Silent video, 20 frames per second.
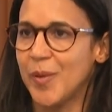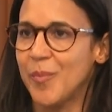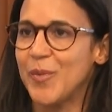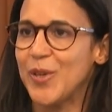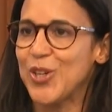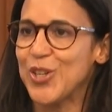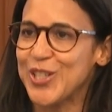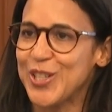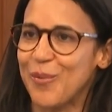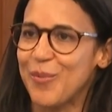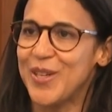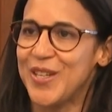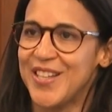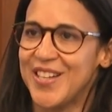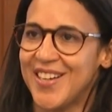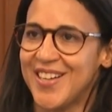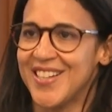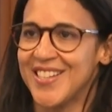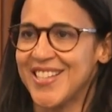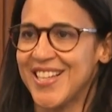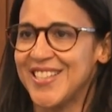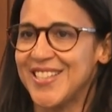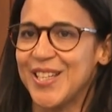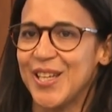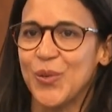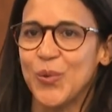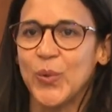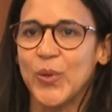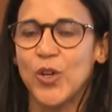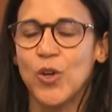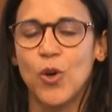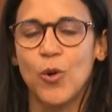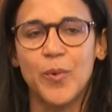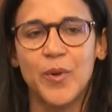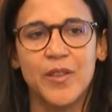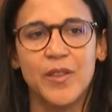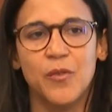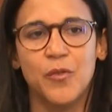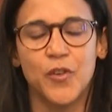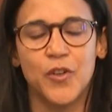Because every year, as I said, we
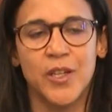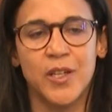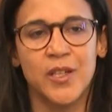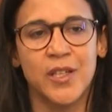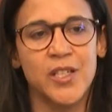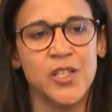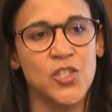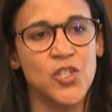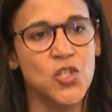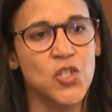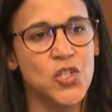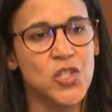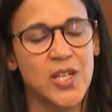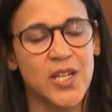cover different issues.